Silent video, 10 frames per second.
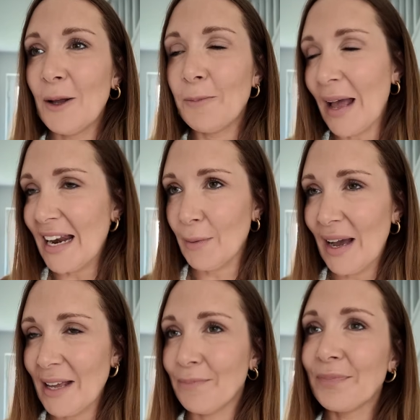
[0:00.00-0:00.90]
But
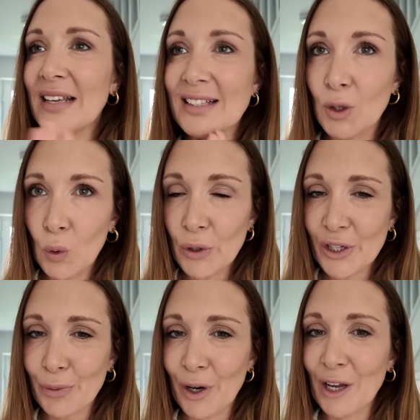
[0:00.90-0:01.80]
anyway, it's a
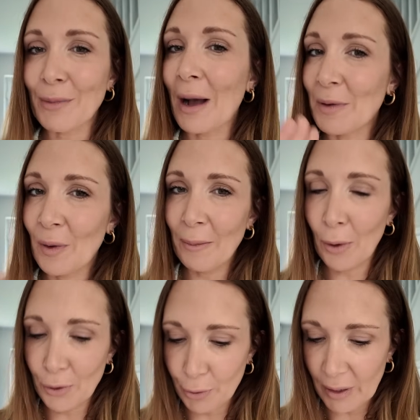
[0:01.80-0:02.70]
gorgeous room and we won't
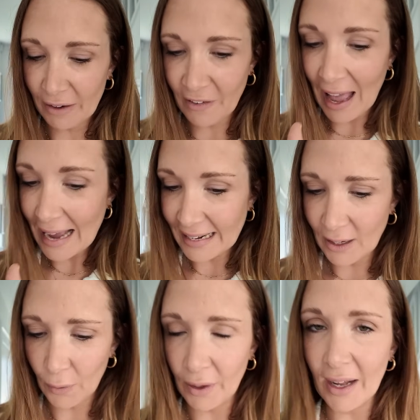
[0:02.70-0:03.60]
ponder on it for any
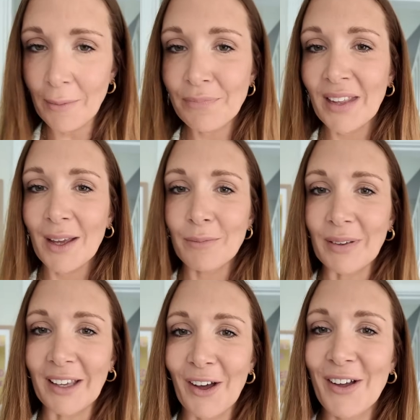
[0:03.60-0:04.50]
longer,
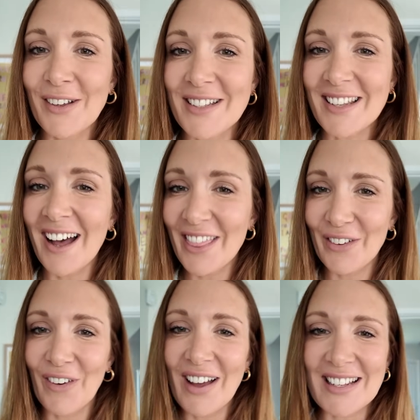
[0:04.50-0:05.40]
because
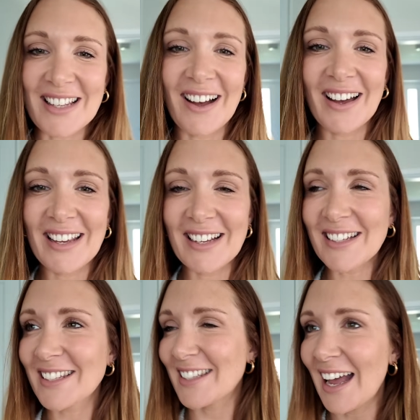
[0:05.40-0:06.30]
otherwise I
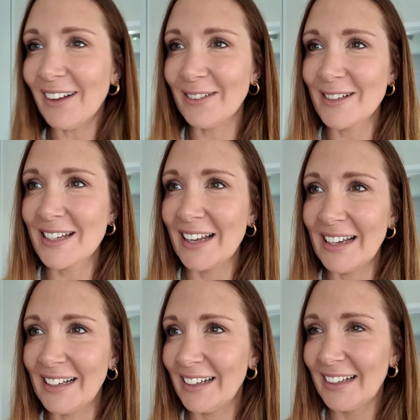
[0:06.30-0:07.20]
sound
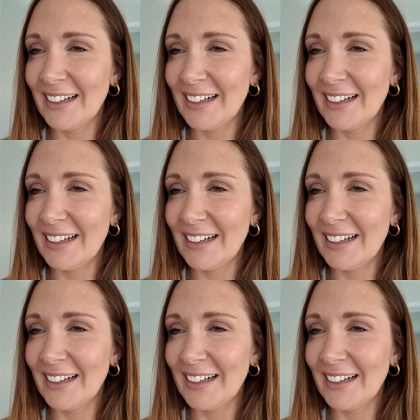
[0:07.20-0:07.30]
like